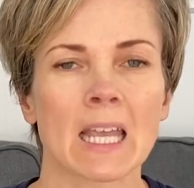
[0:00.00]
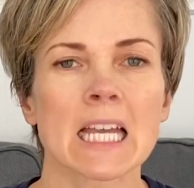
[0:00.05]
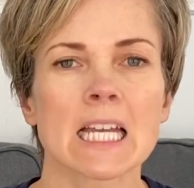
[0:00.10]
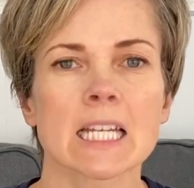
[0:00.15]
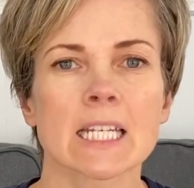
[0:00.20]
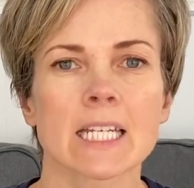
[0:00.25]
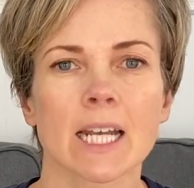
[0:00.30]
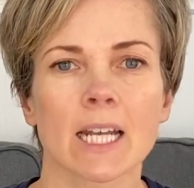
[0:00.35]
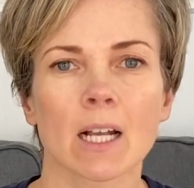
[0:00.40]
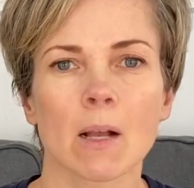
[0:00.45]

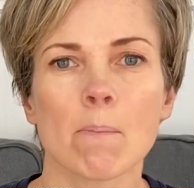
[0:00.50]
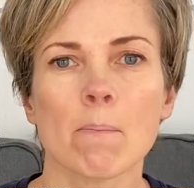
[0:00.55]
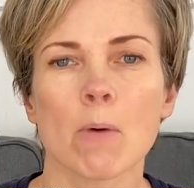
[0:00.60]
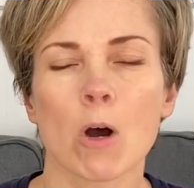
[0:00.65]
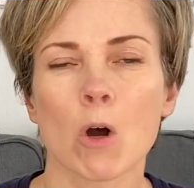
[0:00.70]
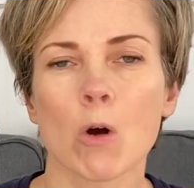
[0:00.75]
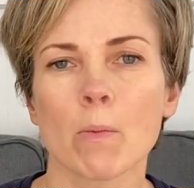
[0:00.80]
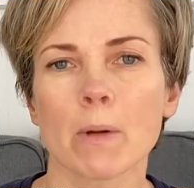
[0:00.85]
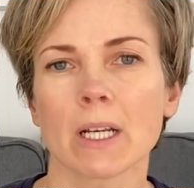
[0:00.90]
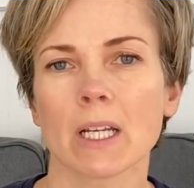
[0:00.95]
Take a
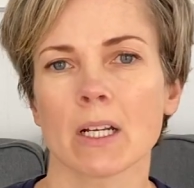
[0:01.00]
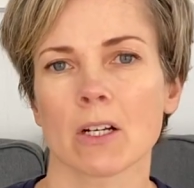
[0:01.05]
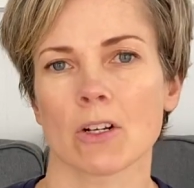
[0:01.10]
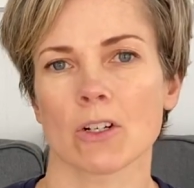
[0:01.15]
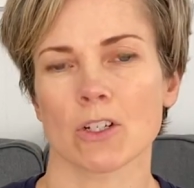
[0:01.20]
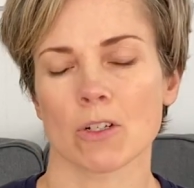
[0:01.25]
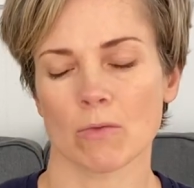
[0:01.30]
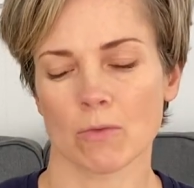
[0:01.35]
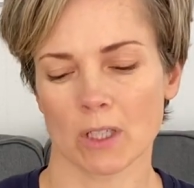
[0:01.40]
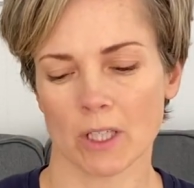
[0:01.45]
moment here
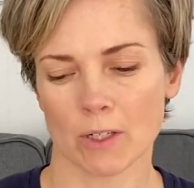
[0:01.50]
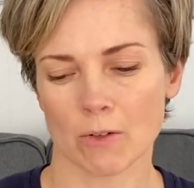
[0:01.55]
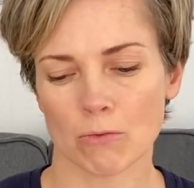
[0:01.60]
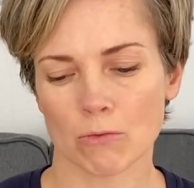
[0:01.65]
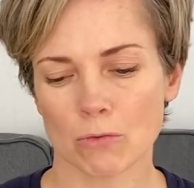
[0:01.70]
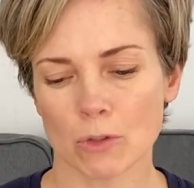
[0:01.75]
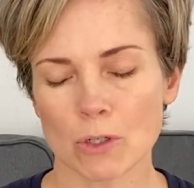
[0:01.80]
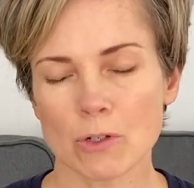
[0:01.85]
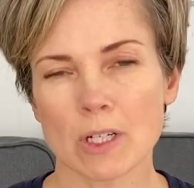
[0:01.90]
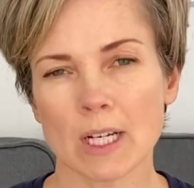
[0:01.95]
to really
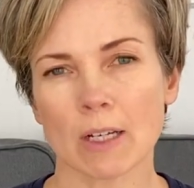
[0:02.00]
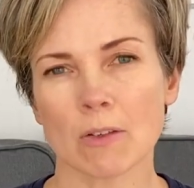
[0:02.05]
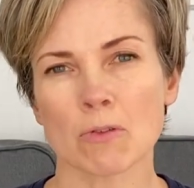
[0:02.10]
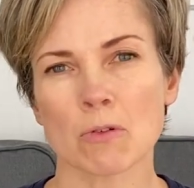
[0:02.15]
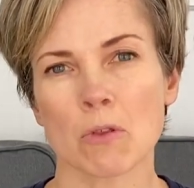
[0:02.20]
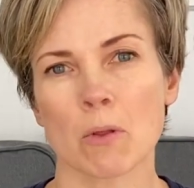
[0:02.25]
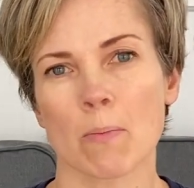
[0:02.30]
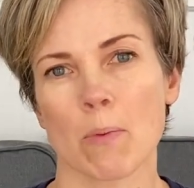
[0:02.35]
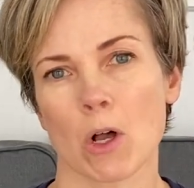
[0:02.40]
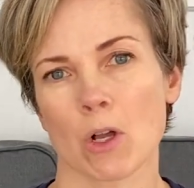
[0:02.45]
root down through
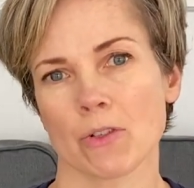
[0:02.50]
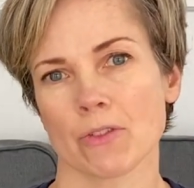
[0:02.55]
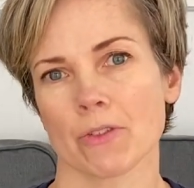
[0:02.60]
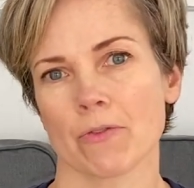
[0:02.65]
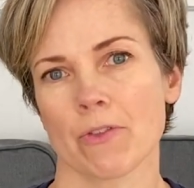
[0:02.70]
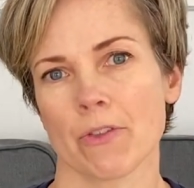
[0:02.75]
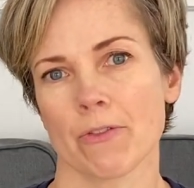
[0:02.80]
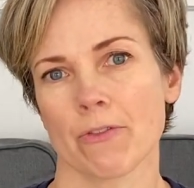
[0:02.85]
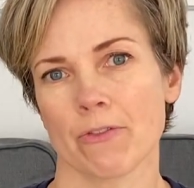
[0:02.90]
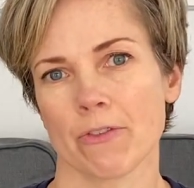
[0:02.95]
the balls of
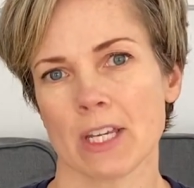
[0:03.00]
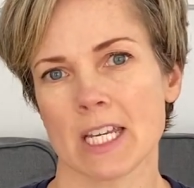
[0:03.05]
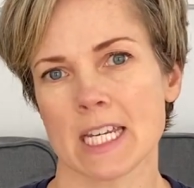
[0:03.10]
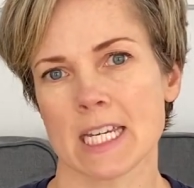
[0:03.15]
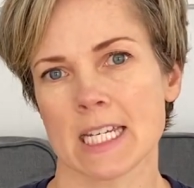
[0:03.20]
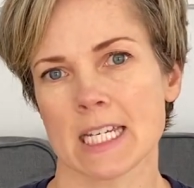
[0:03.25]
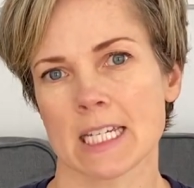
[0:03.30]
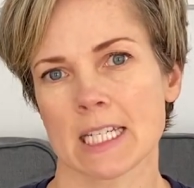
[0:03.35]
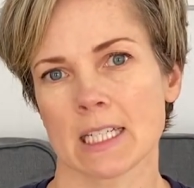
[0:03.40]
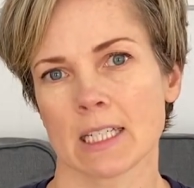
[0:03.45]
the
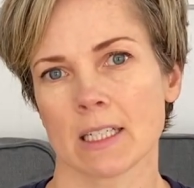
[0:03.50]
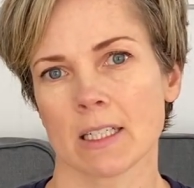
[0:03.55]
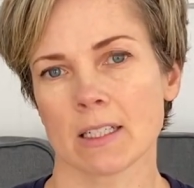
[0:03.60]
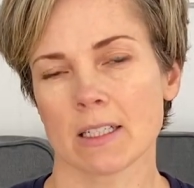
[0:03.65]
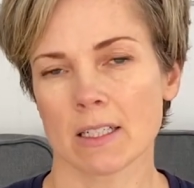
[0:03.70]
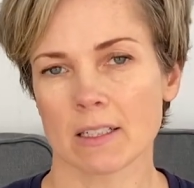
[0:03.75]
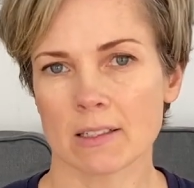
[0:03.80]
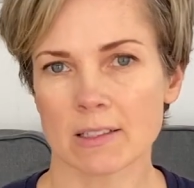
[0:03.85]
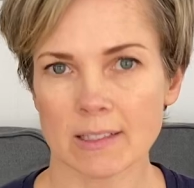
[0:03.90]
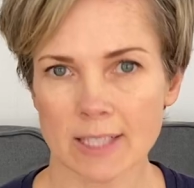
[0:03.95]
feet
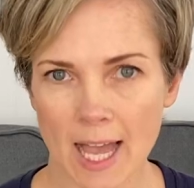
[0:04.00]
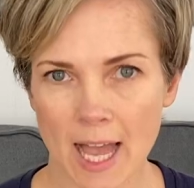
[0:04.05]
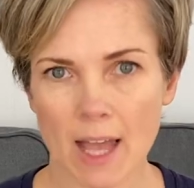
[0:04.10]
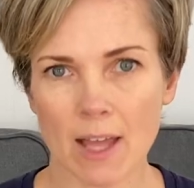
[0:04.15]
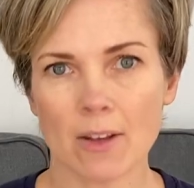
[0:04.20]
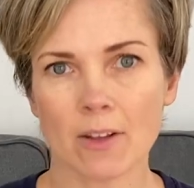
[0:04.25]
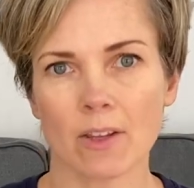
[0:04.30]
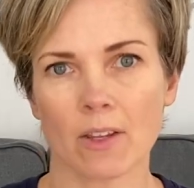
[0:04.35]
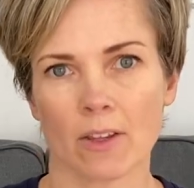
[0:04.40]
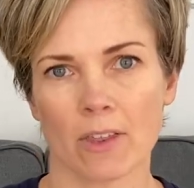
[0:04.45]
to
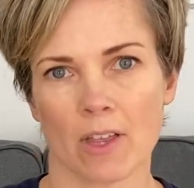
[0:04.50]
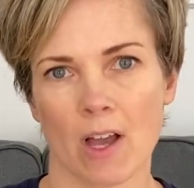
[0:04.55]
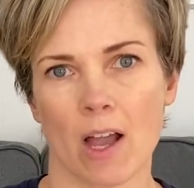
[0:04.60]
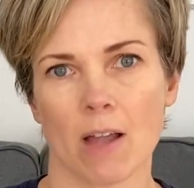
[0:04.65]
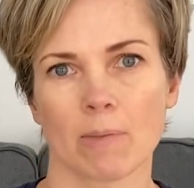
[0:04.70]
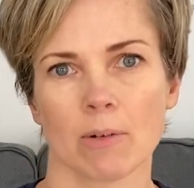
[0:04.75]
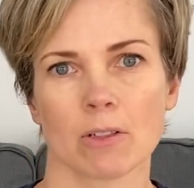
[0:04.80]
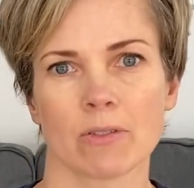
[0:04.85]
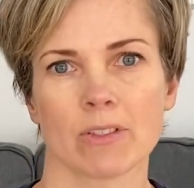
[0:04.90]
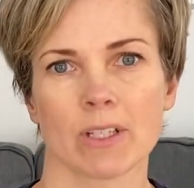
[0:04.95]
send the thigh
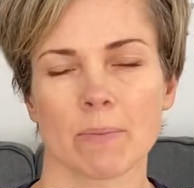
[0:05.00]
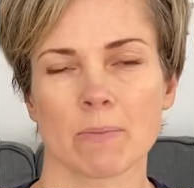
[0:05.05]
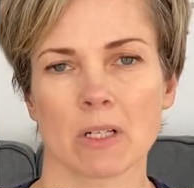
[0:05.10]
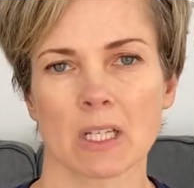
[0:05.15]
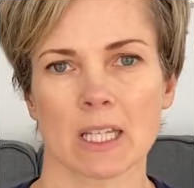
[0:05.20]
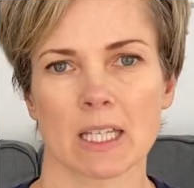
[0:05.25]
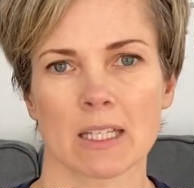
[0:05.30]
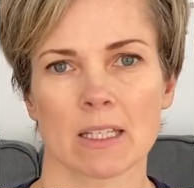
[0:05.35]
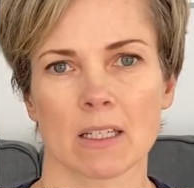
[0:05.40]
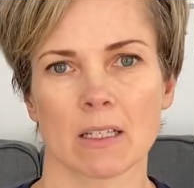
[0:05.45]
bones up to
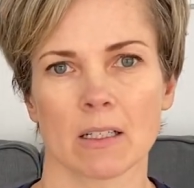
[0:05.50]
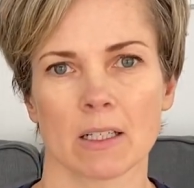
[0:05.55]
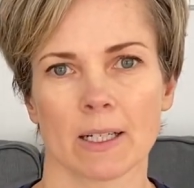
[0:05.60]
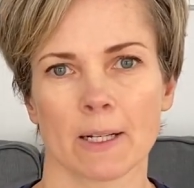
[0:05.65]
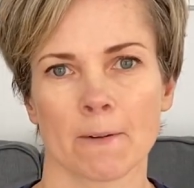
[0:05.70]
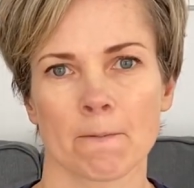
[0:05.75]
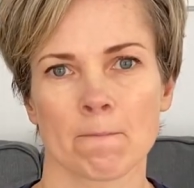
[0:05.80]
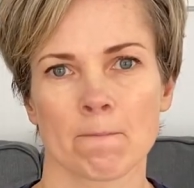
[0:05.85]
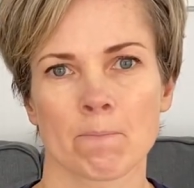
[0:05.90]
the ceiling.